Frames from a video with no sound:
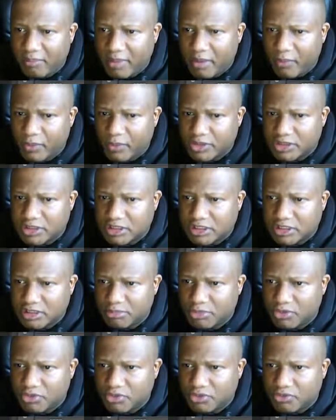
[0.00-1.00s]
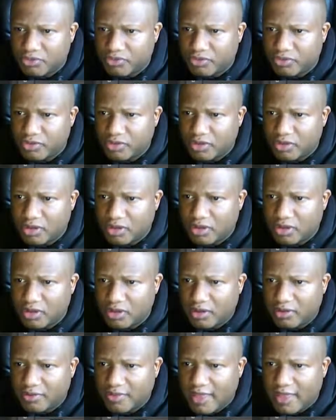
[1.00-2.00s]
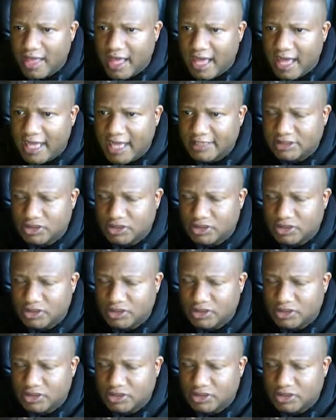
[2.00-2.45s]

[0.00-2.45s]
Maybe we just need to move the eyes.